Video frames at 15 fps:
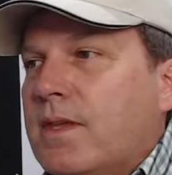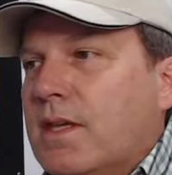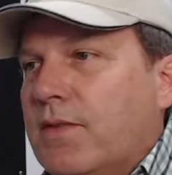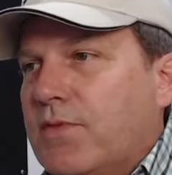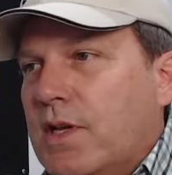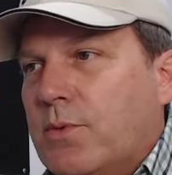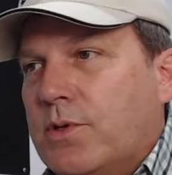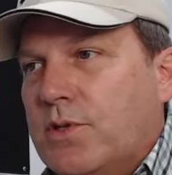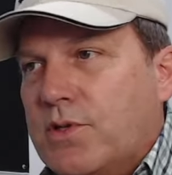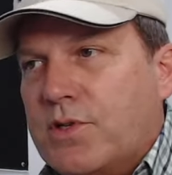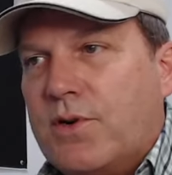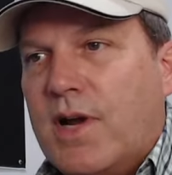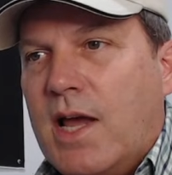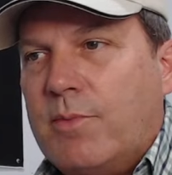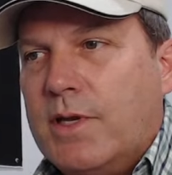If they would
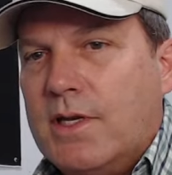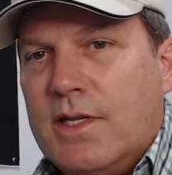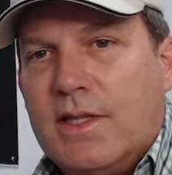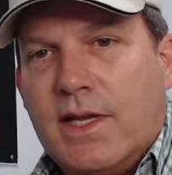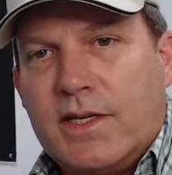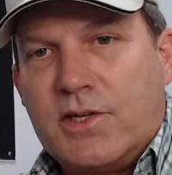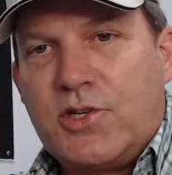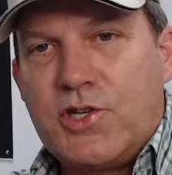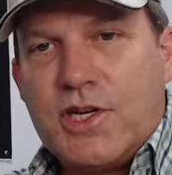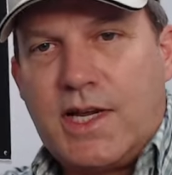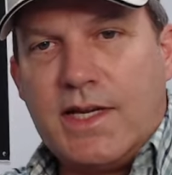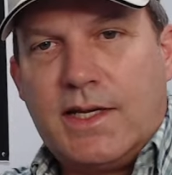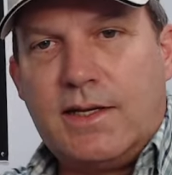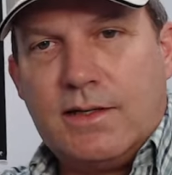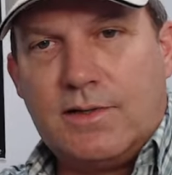describe it like
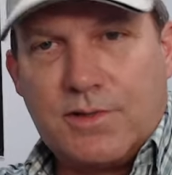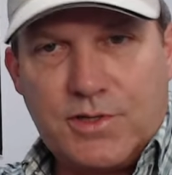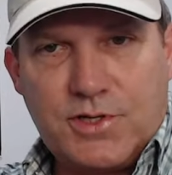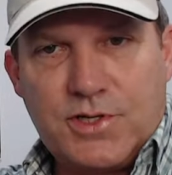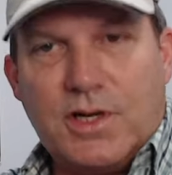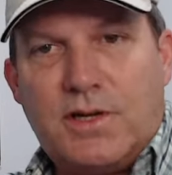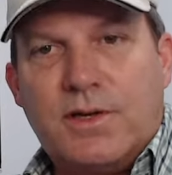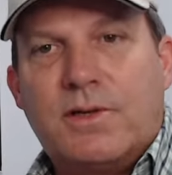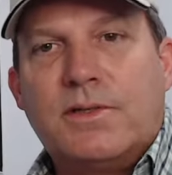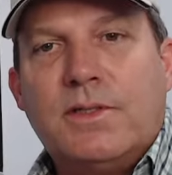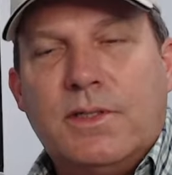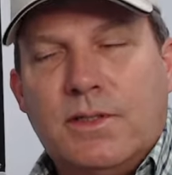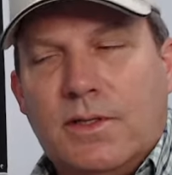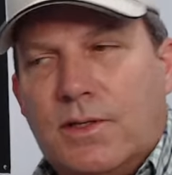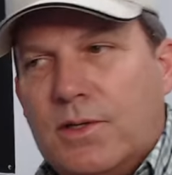shake or shutter,
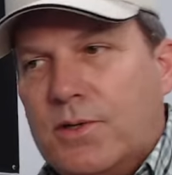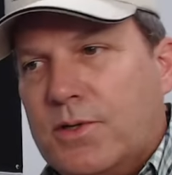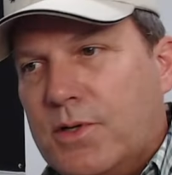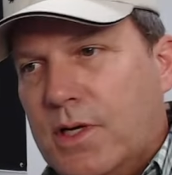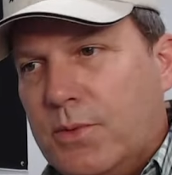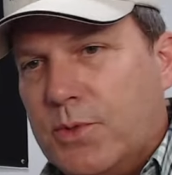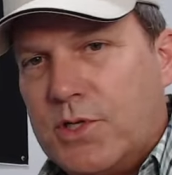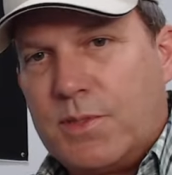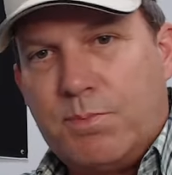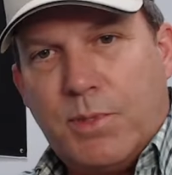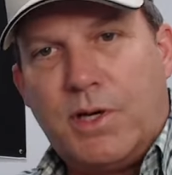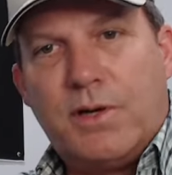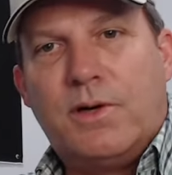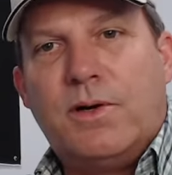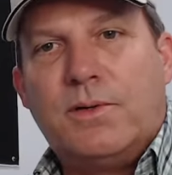or it would
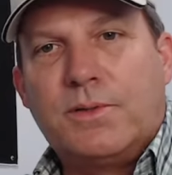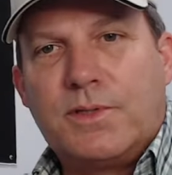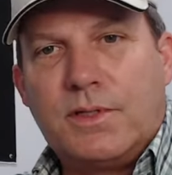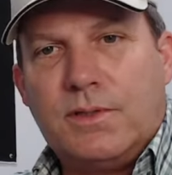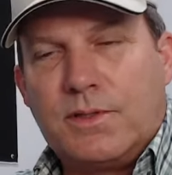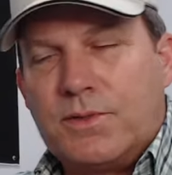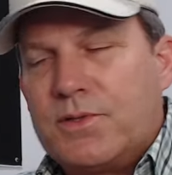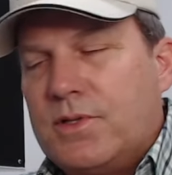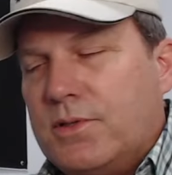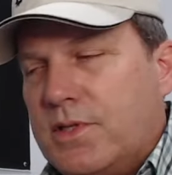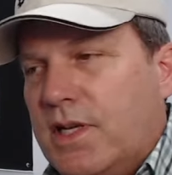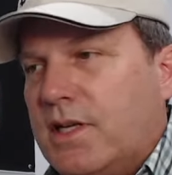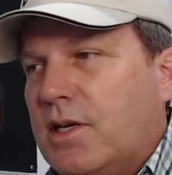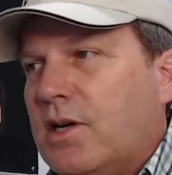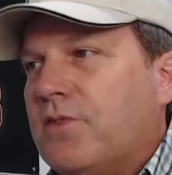sputter on or
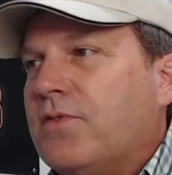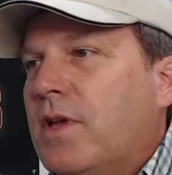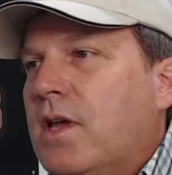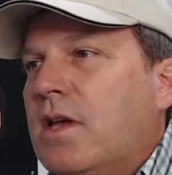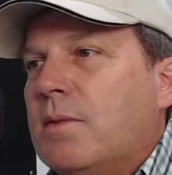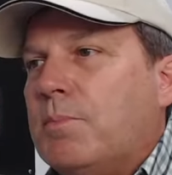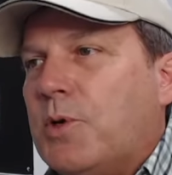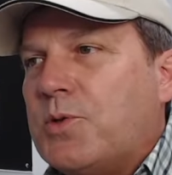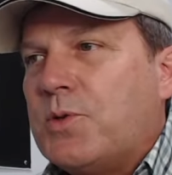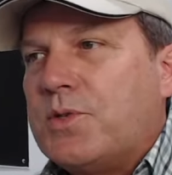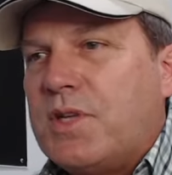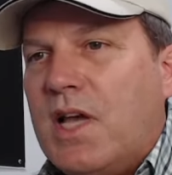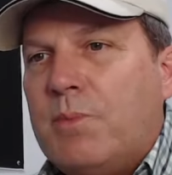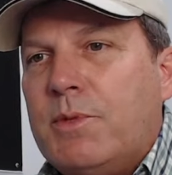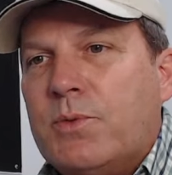take off, most of
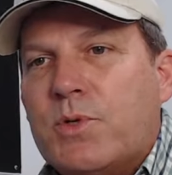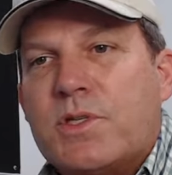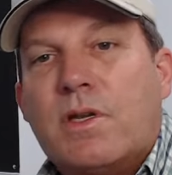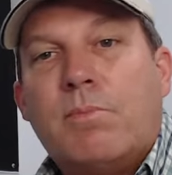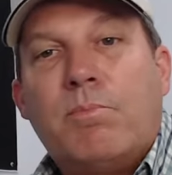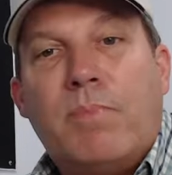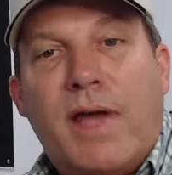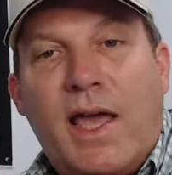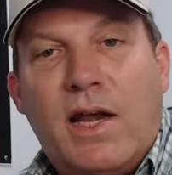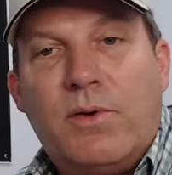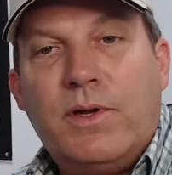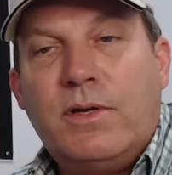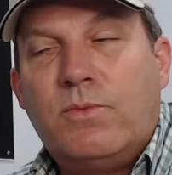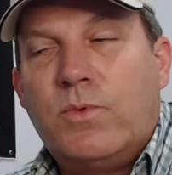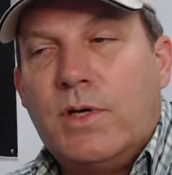the time it was a
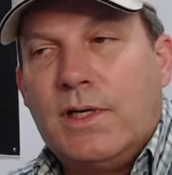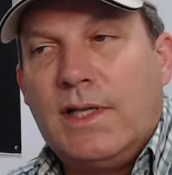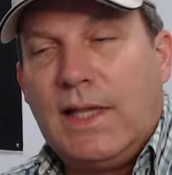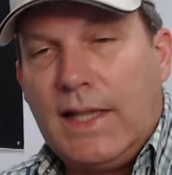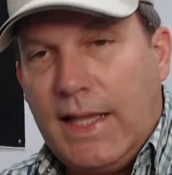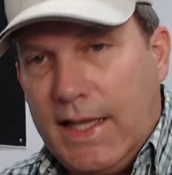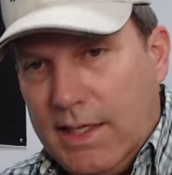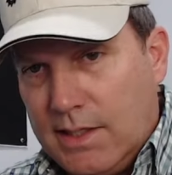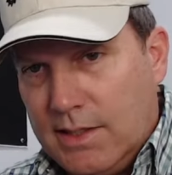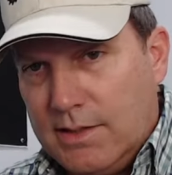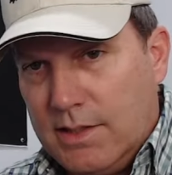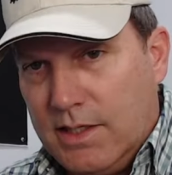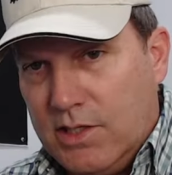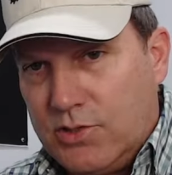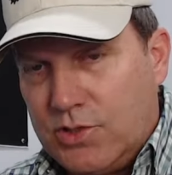
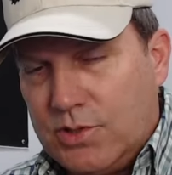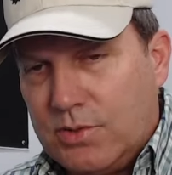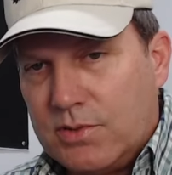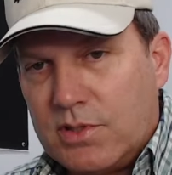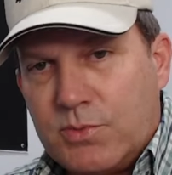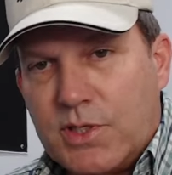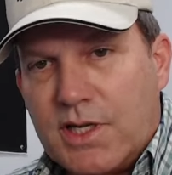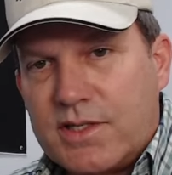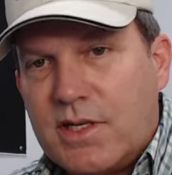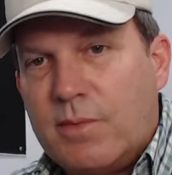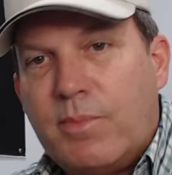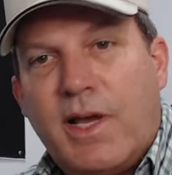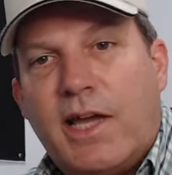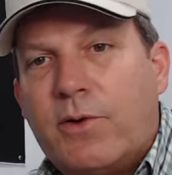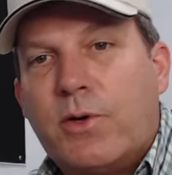battery-related issue. Now, when I say
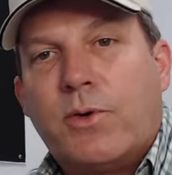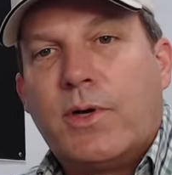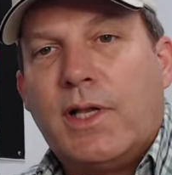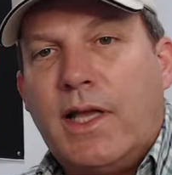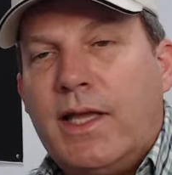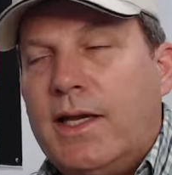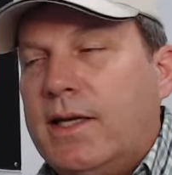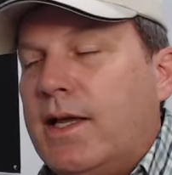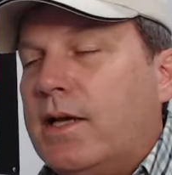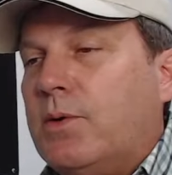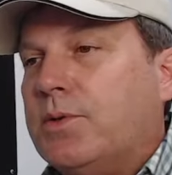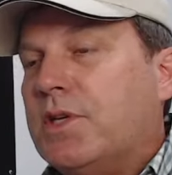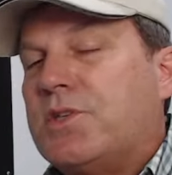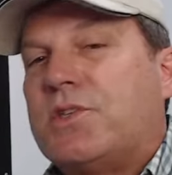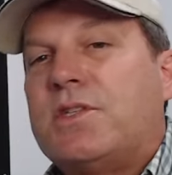battery-related, I
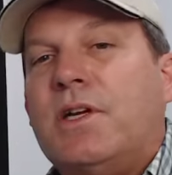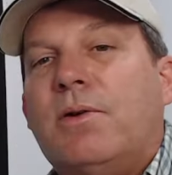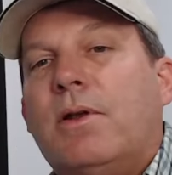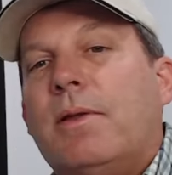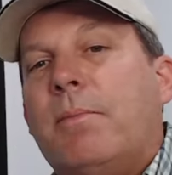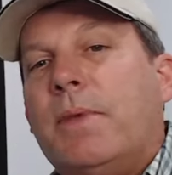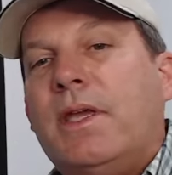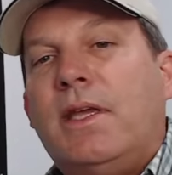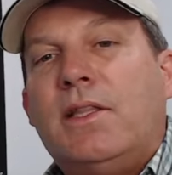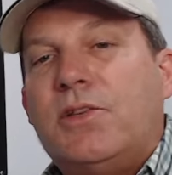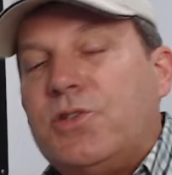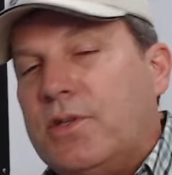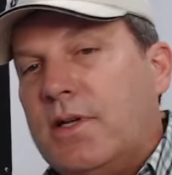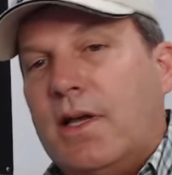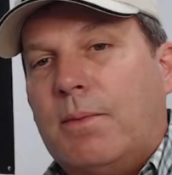don't necessarily mean
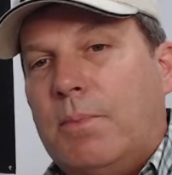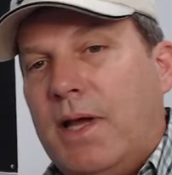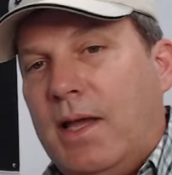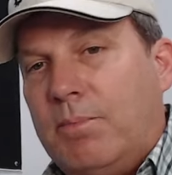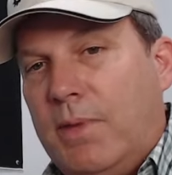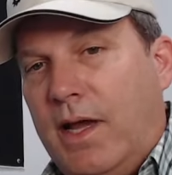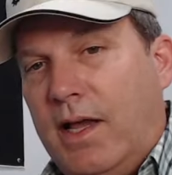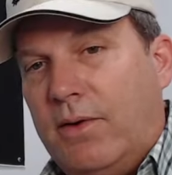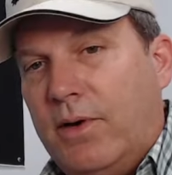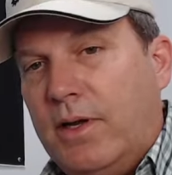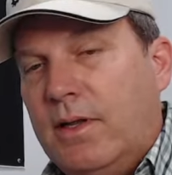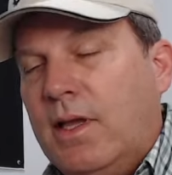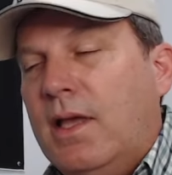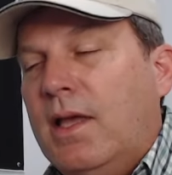that you got a bad battery.